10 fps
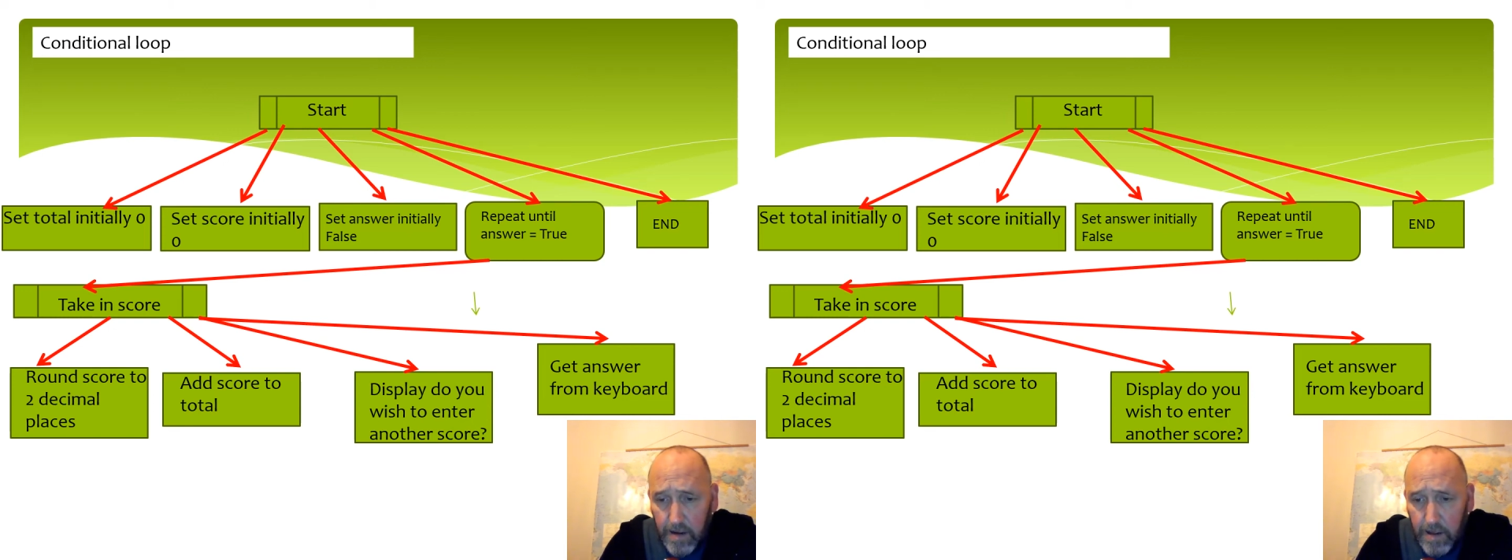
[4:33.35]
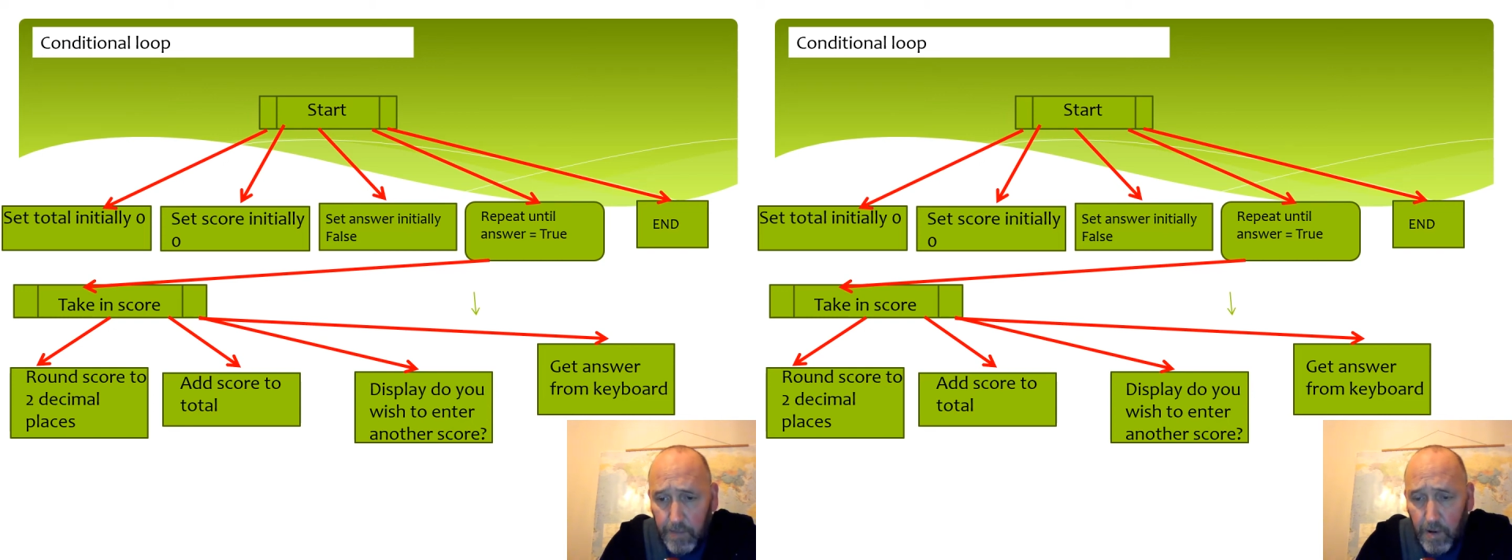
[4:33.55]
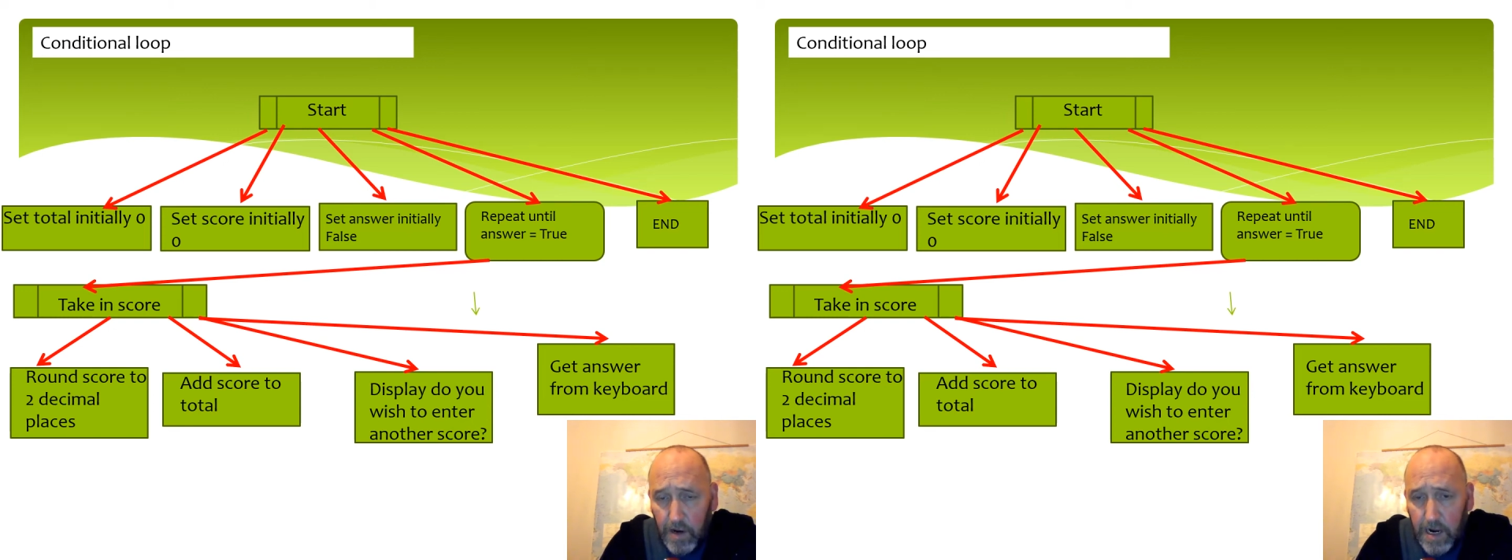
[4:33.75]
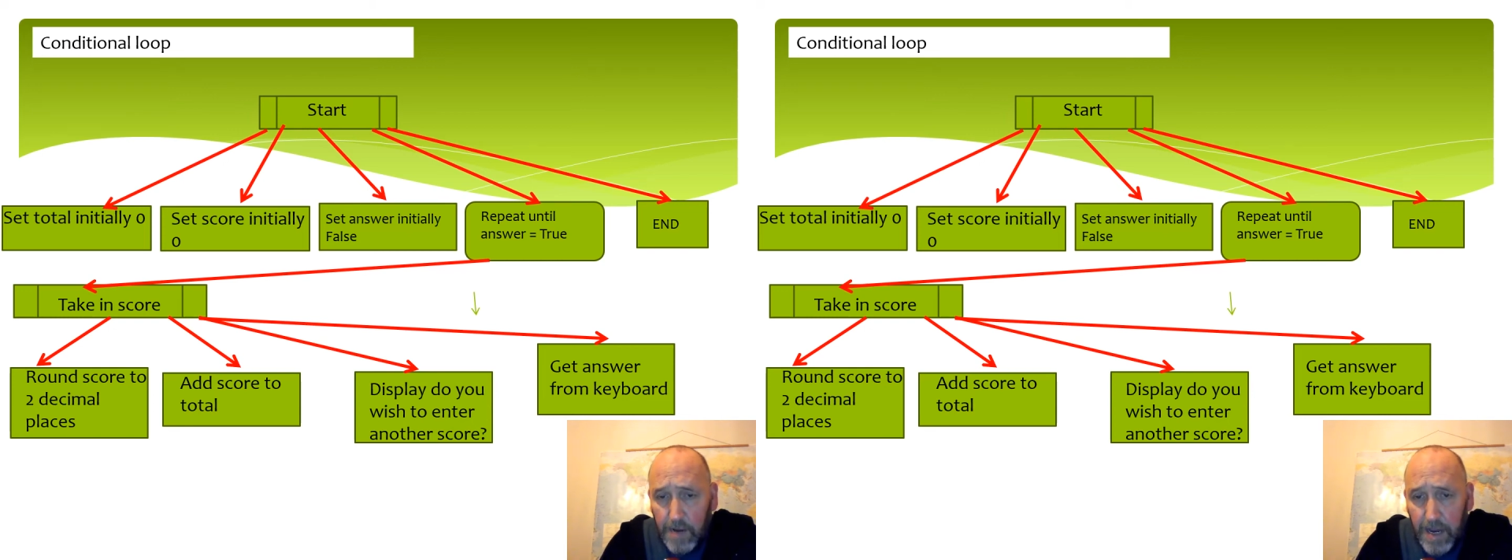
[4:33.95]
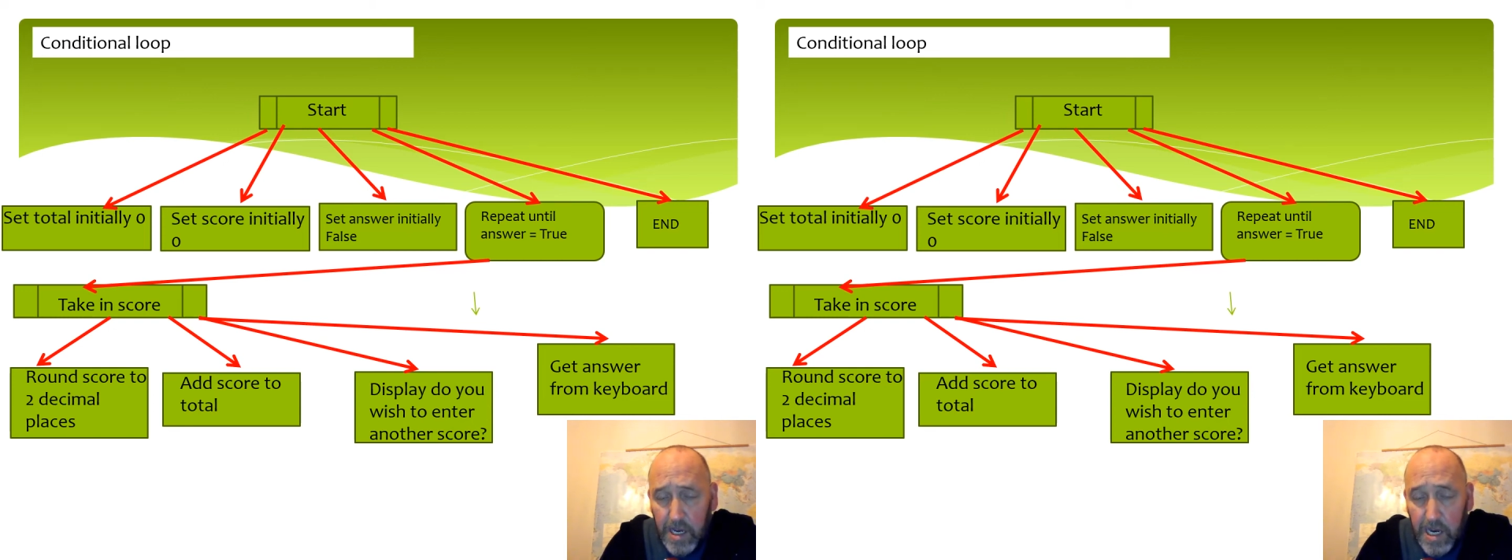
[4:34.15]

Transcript: the program ends.